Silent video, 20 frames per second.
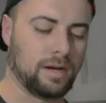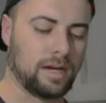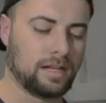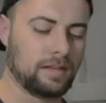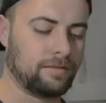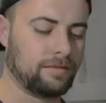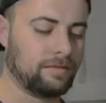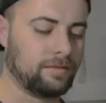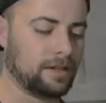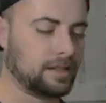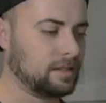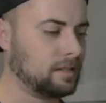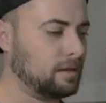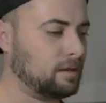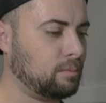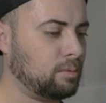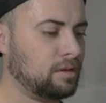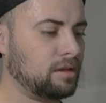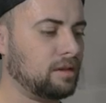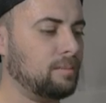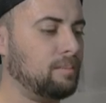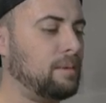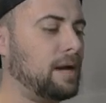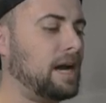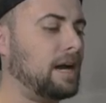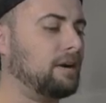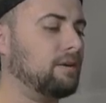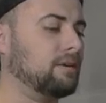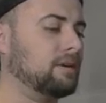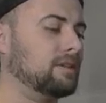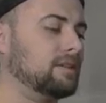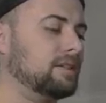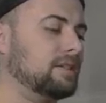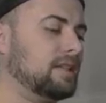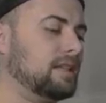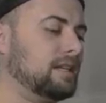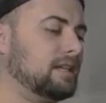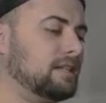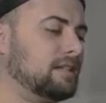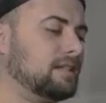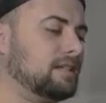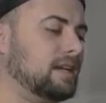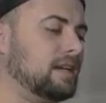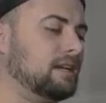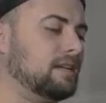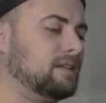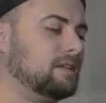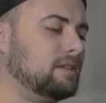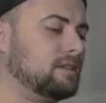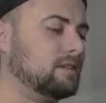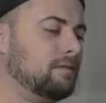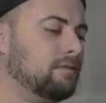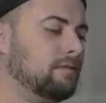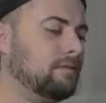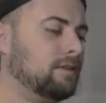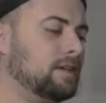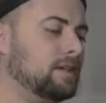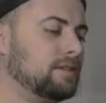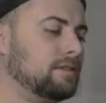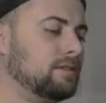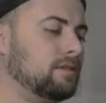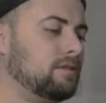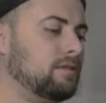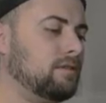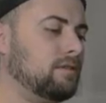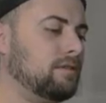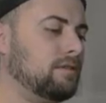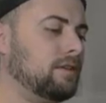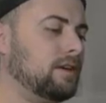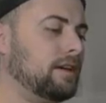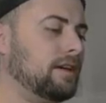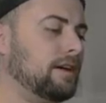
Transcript: Why the frick do they put them backwards in that set? Just frigs the whole thing